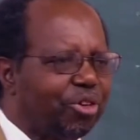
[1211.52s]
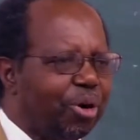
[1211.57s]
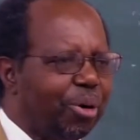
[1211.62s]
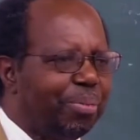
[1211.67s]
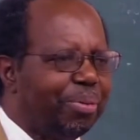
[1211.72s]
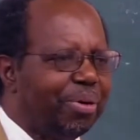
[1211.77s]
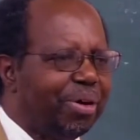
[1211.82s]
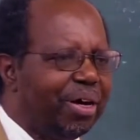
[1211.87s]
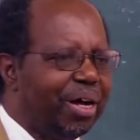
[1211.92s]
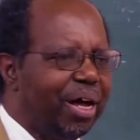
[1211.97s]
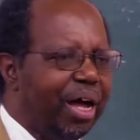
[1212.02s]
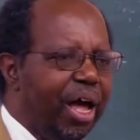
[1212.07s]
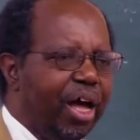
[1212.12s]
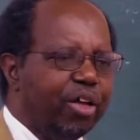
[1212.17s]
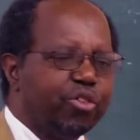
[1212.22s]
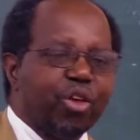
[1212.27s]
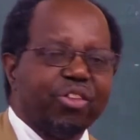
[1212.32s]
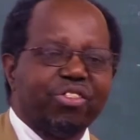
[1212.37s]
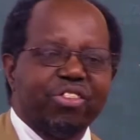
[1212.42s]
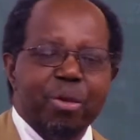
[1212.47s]
shop.
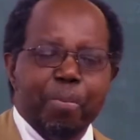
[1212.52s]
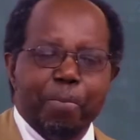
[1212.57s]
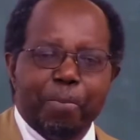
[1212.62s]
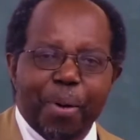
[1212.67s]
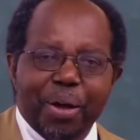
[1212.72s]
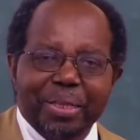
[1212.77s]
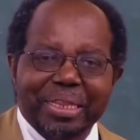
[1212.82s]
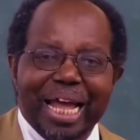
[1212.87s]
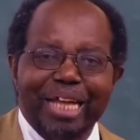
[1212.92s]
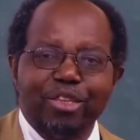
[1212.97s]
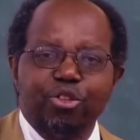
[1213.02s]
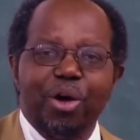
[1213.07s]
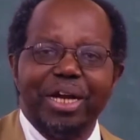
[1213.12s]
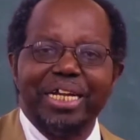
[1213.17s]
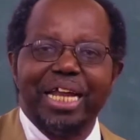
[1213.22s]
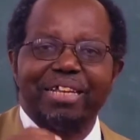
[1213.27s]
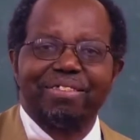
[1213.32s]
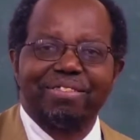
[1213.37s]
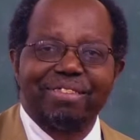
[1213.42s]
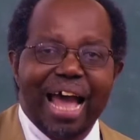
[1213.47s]
So it's important to
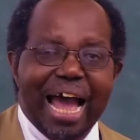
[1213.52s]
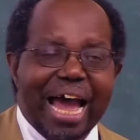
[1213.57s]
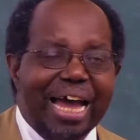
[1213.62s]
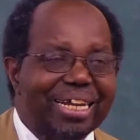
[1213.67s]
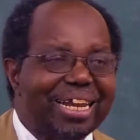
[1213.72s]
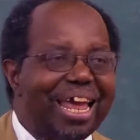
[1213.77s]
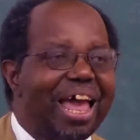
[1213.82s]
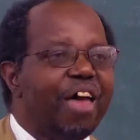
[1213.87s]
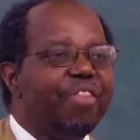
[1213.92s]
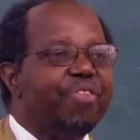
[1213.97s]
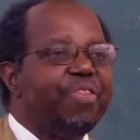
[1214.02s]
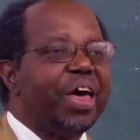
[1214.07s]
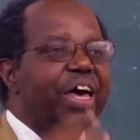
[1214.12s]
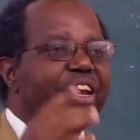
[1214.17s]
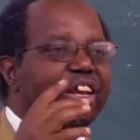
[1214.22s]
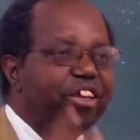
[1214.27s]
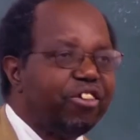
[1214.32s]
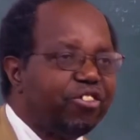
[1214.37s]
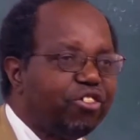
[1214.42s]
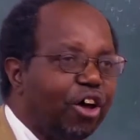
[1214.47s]
understand
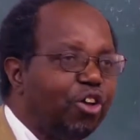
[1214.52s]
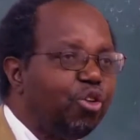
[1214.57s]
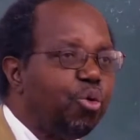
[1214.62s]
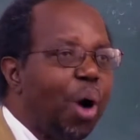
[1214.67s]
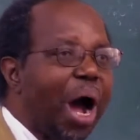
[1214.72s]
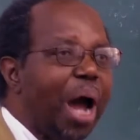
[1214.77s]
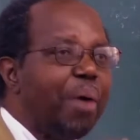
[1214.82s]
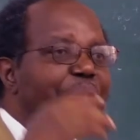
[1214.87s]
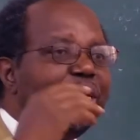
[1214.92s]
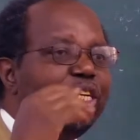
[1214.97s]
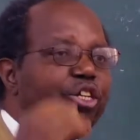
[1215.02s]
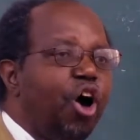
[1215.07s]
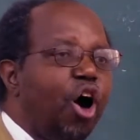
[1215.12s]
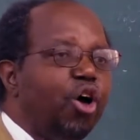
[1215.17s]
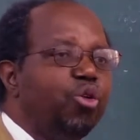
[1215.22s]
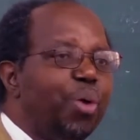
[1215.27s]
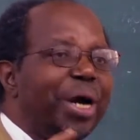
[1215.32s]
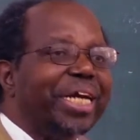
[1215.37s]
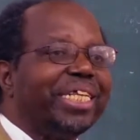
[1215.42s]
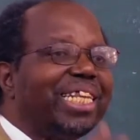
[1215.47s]
the reason why we
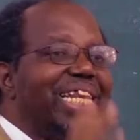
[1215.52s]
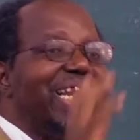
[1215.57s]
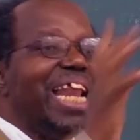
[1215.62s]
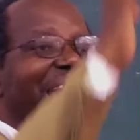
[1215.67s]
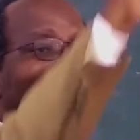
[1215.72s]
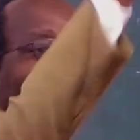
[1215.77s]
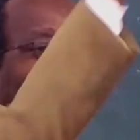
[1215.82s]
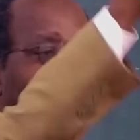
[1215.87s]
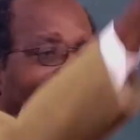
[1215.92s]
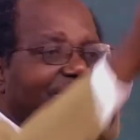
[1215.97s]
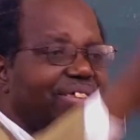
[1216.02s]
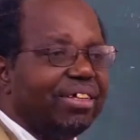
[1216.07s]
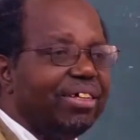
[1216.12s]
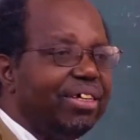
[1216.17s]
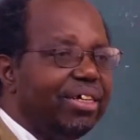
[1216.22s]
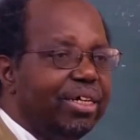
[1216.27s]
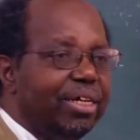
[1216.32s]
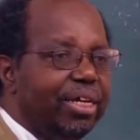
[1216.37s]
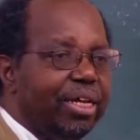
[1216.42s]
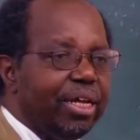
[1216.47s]
don't witness
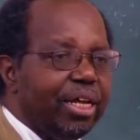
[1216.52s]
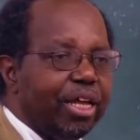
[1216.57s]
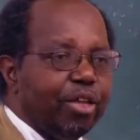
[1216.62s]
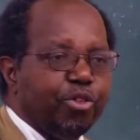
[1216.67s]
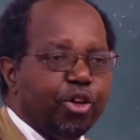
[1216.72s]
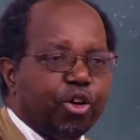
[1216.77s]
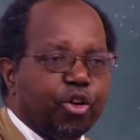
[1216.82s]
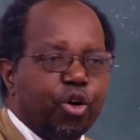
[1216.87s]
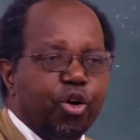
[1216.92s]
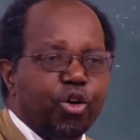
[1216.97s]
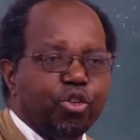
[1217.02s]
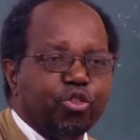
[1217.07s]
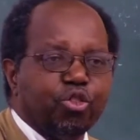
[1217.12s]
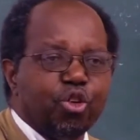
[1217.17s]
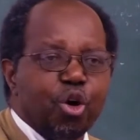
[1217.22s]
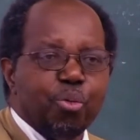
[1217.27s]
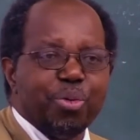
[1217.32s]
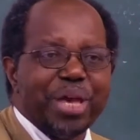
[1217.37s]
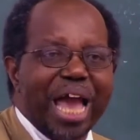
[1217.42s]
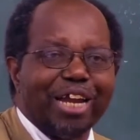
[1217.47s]
is
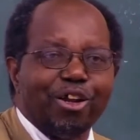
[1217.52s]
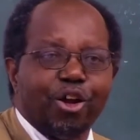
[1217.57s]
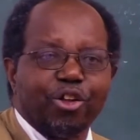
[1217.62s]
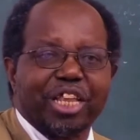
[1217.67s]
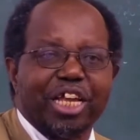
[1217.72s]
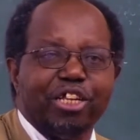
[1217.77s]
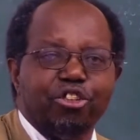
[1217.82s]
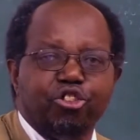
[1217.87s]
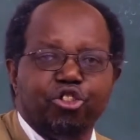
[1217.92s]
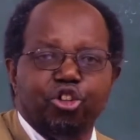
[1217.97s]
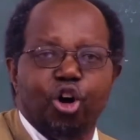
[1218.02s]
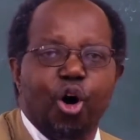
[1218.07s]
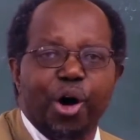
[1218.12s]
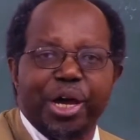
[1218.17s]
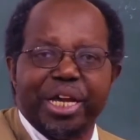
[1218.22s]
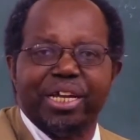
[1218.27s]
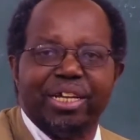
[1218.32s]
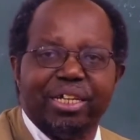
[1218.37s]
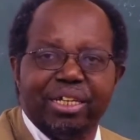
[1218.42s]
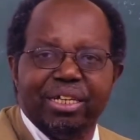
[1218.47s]
because we are not
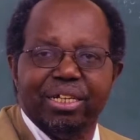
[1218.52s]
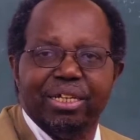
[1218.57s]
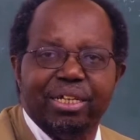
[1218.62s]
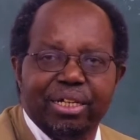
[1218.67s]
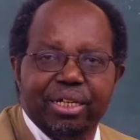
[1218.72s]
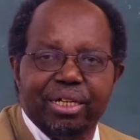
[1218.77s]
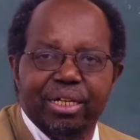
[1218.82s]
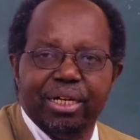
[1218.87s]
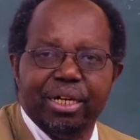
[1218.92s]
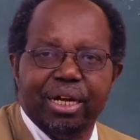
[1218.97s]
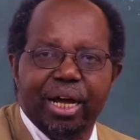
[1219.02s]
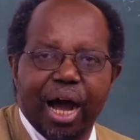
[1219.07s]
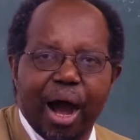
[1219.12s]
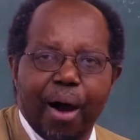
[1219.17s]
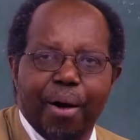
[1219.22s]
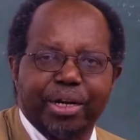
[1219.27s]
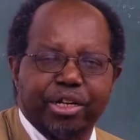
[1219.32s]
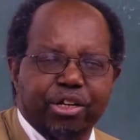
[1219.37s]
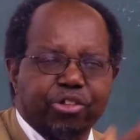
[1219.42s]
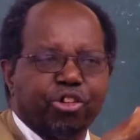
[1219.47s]
enjoying
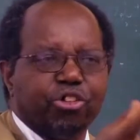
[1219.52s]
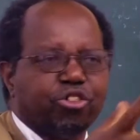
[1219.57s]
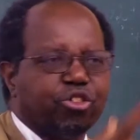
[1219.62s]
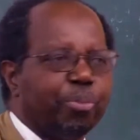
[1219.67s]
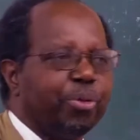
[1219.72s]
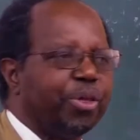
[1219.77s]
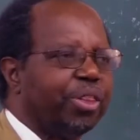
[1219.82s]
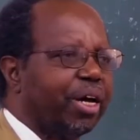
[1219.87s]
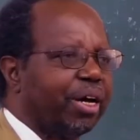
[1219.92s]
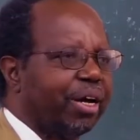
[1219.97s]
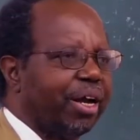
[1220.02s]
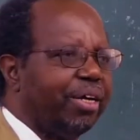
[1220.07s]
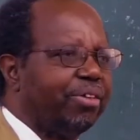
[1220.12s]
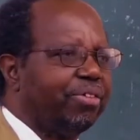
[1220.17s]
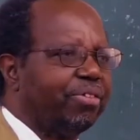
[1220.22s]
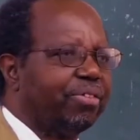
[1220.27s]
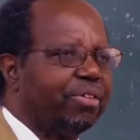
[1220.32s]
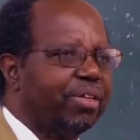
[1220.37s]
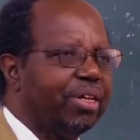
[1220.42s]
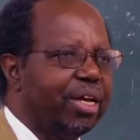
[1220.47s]
our relationship with
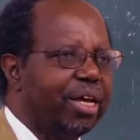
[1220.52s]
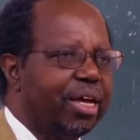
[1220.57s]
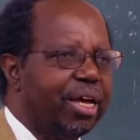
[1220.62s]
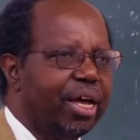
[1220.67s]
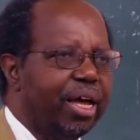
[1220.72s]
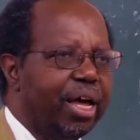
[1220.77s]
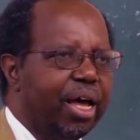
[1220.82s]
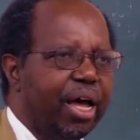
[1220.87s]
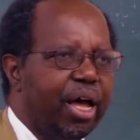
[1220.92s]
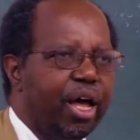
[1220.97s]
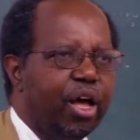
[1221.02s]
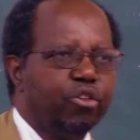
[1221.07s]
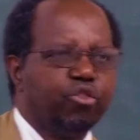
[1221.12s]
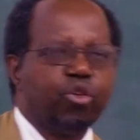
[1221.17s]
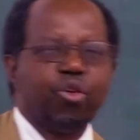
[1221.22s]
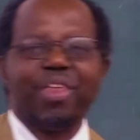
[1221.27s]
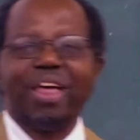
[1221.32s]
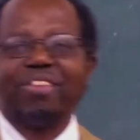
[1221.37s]
Christ. So